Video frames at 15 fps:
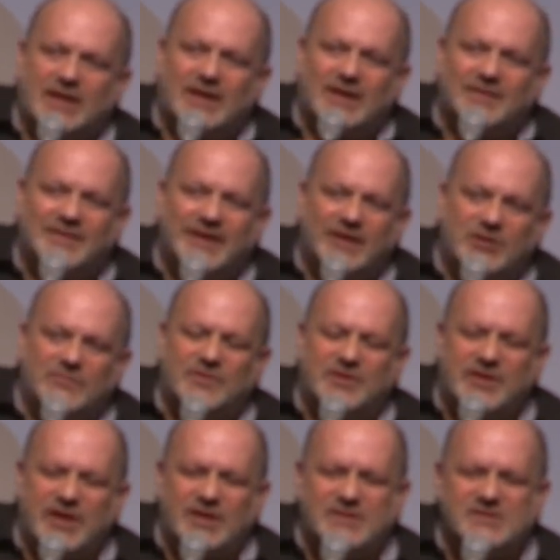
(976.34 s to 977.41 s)
at the end of the
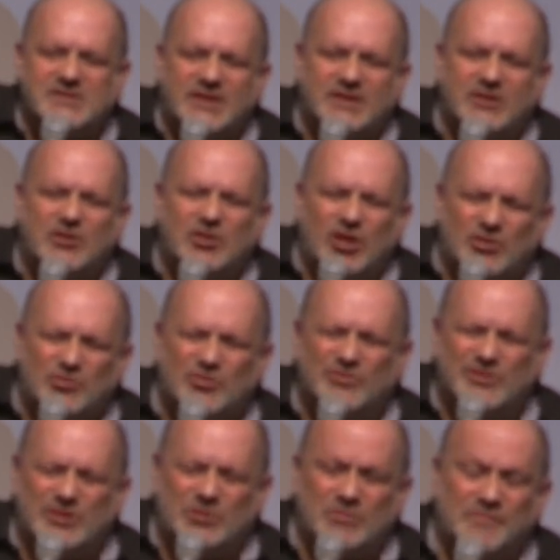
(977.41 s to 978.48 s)
day, I decided not to
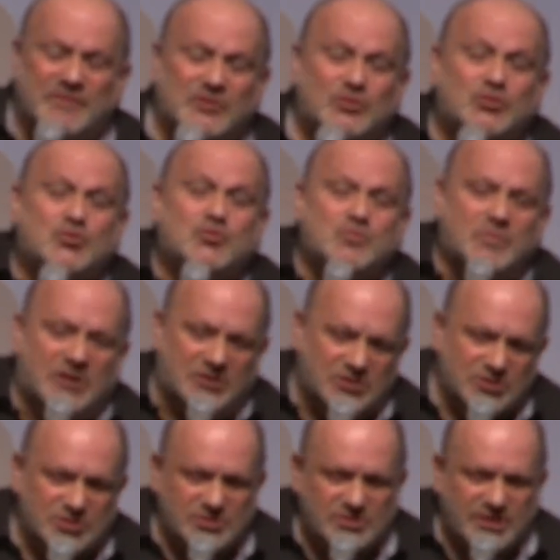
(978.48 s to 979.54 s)
deal with it too
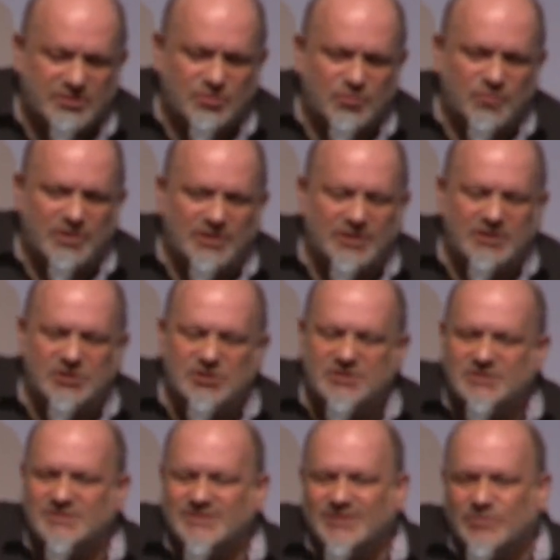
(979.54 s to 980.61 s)
much and to really
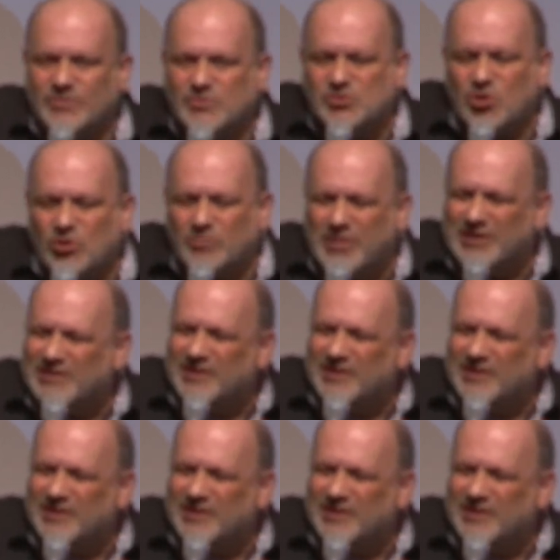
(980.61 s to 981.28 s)
just, it was all about